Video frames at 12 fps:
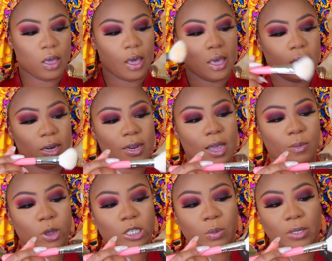And I'm
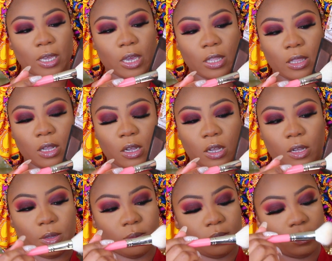going to be taking
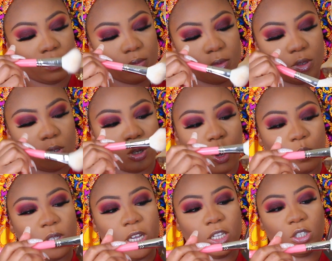the
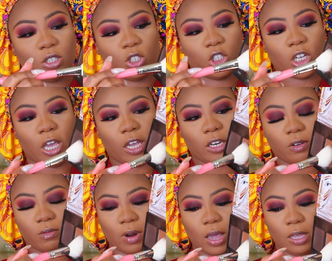Sculpting shade
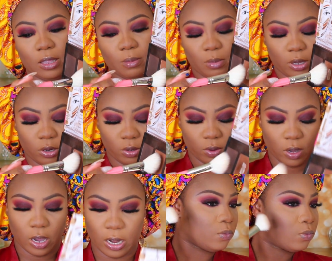right in the middle.
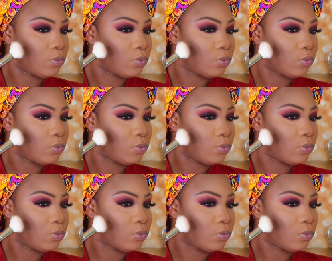And